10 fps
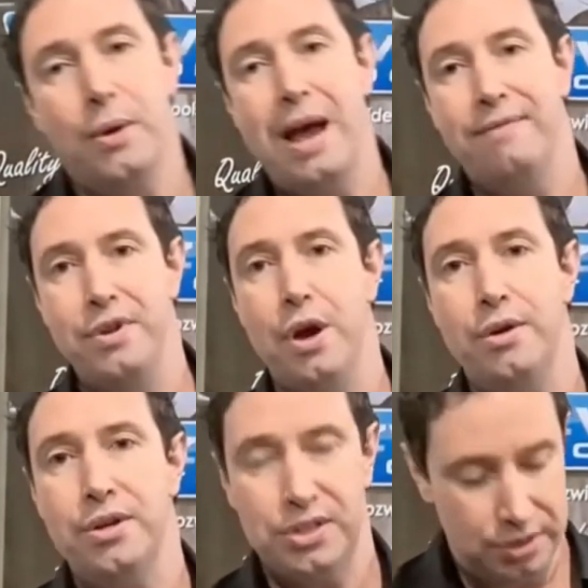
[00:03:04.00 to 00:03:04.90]
have
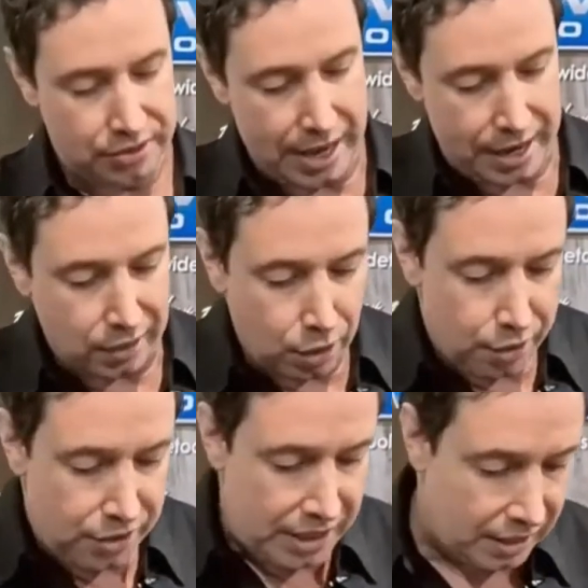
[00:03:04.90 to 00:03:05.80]
noticed that a lot
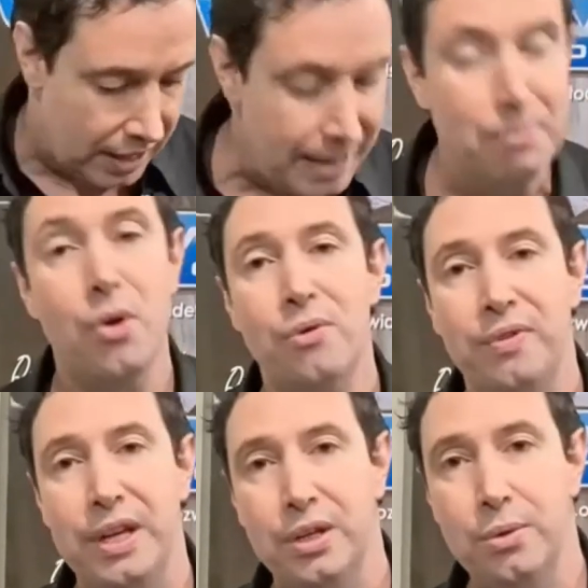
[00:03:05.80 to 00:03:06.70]
of the late model
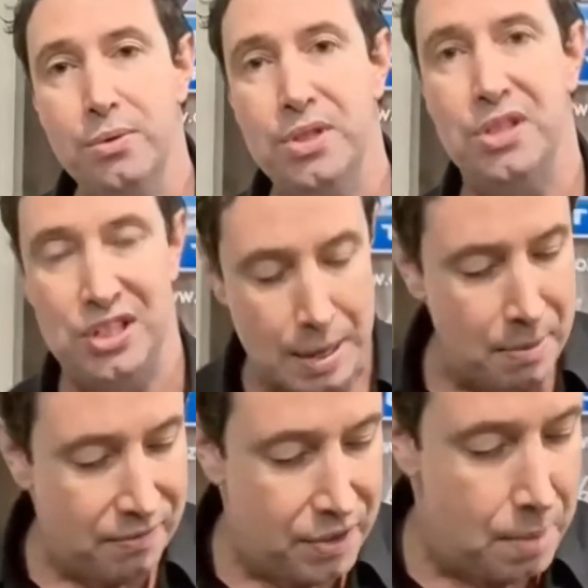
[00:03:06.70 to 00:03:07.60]
vehicles, some
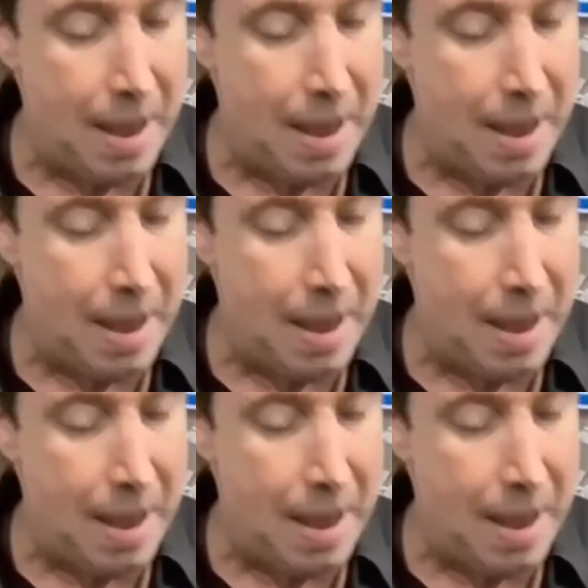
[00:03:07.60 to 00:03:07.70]
of them